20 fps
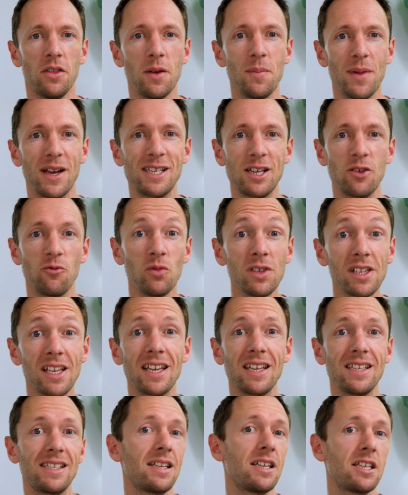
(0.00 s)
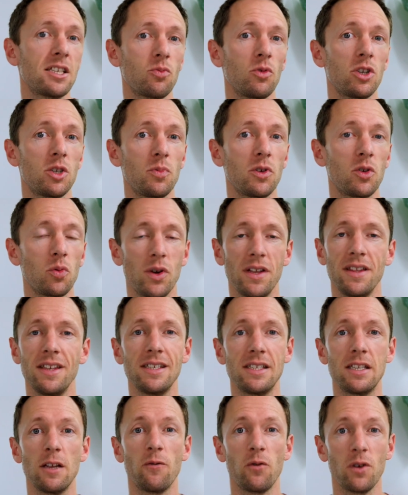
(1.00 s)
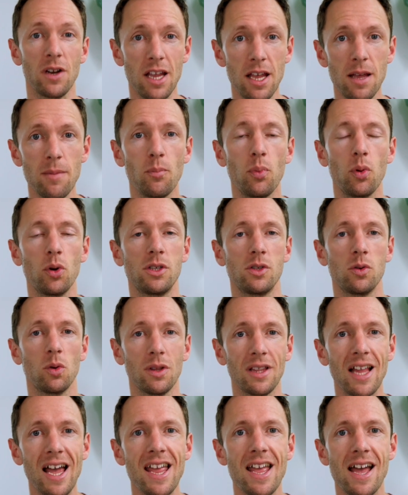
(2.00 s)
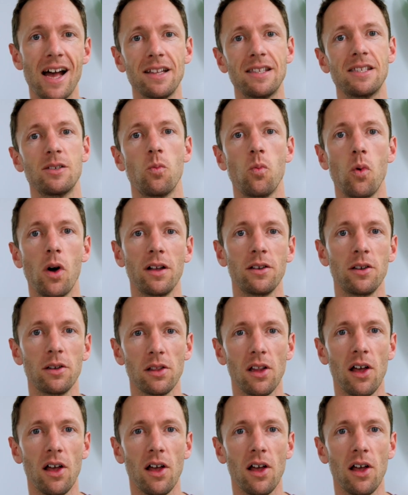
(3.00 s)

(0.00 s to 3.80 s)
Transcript: That makes it really easy to switch between these different inputs or layouts while you're